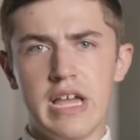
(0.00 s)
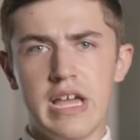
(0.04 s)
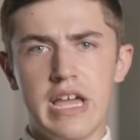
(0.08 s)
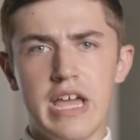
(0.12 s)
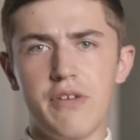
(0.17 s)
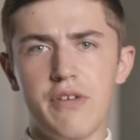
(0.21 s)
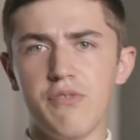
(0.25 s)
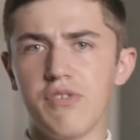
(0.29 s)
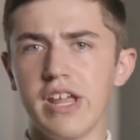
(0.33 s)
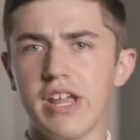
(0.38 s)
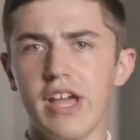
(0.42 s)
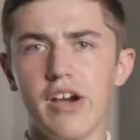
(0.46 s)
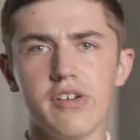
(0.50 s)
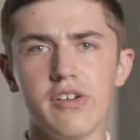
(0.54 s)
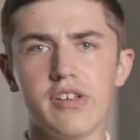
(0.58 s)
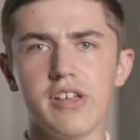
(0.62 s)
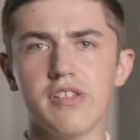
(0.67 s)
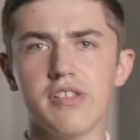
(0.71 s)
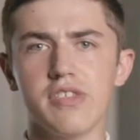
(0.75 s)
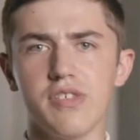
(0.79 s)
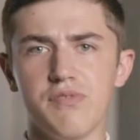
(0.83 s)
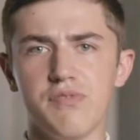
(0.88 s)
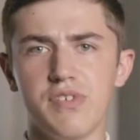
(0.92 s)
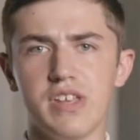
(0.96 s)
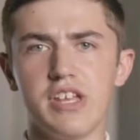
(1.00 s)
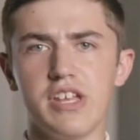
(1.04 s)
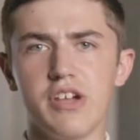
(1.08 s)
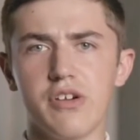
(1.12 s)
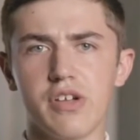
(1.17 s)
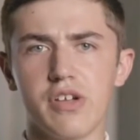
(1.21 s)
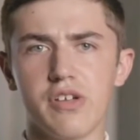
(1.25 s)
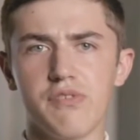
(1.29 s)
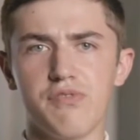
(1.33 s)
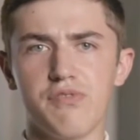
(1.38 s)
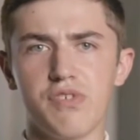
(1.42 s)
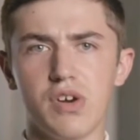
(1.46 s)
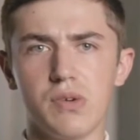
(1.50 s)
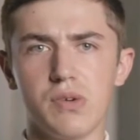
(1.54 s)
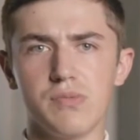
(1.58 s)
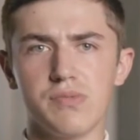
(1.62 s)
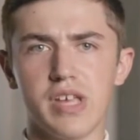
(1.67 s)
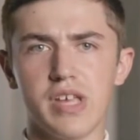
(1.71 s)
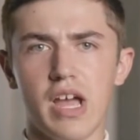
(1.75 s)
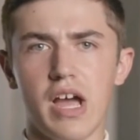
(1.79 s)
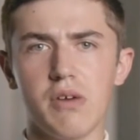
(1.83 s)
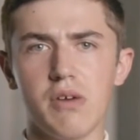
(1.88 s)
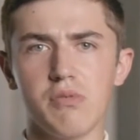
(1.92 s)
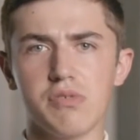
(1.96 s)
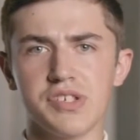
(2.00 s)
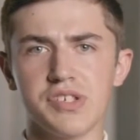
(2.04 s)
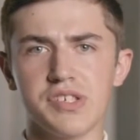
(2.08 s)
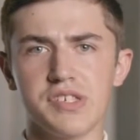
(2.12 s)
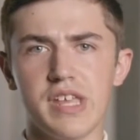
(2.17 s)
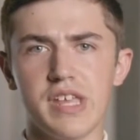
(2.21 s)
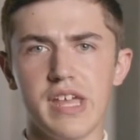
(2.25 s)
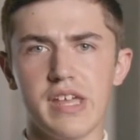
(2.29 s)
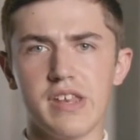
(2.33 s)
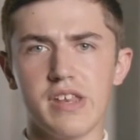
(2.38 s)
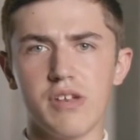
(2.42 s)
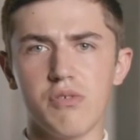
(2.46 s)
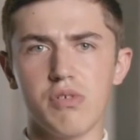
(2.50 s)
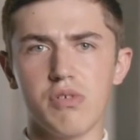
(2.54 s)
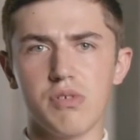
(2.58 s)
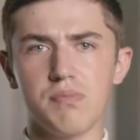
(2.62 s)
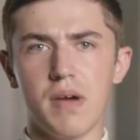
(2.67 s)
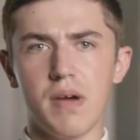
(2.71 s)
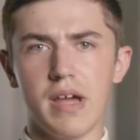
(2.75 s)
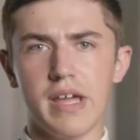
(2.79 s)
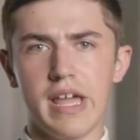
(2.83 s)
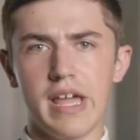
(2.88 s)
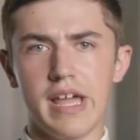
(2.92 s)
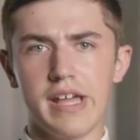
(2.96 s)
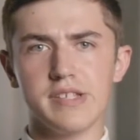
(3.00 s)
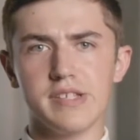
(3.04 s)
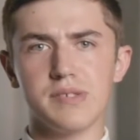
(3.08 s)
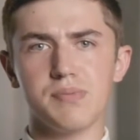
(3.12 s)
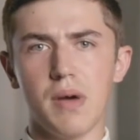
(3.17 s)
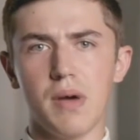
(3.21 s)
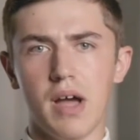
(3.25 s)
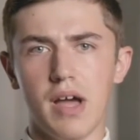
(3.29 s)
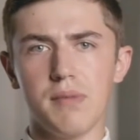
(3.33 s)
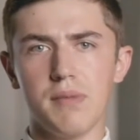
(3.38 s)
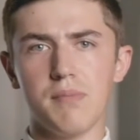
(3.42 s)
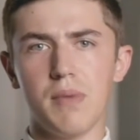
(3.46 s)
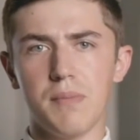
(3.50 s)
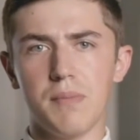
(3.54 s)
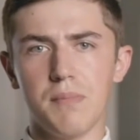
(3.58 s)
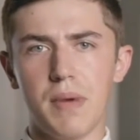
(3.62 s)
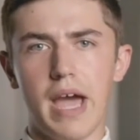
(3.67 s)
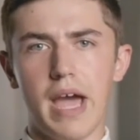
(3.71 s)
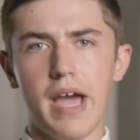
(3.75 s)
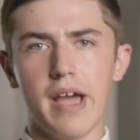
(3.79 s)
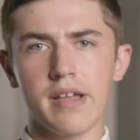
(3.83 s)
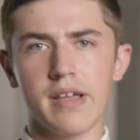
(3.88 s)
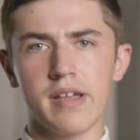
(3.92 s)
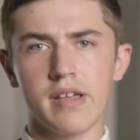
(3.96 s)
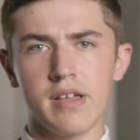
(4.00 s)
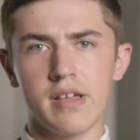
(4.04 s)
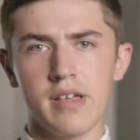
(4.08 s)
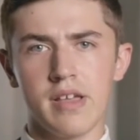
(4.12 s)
in reality, the video confirms I was standing with my hands behind my back